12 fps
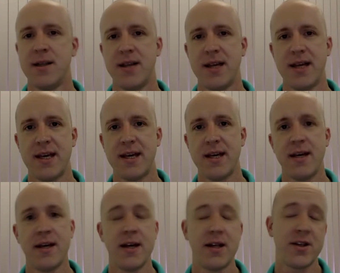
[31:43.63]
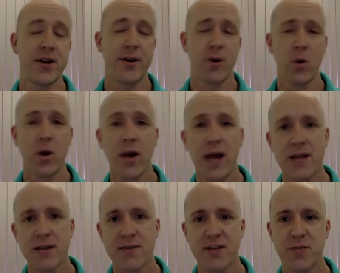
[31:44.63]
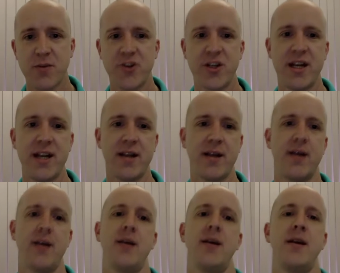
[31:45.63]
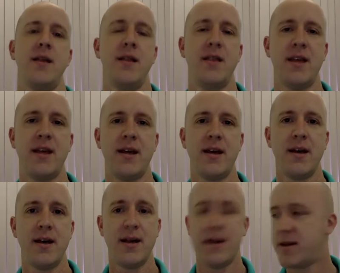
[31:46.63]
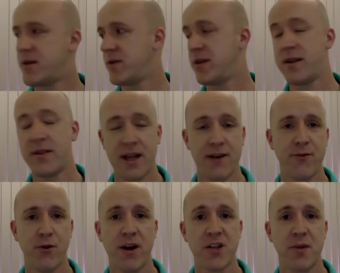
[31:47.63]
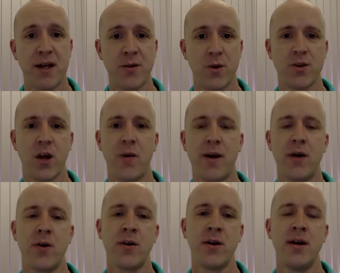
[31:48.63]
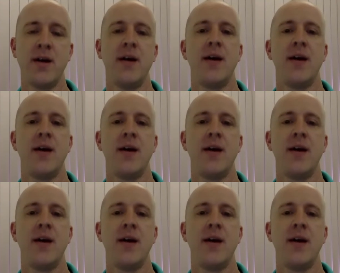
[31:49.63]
the internal workings of this machine, the, that therefore explains what's going on,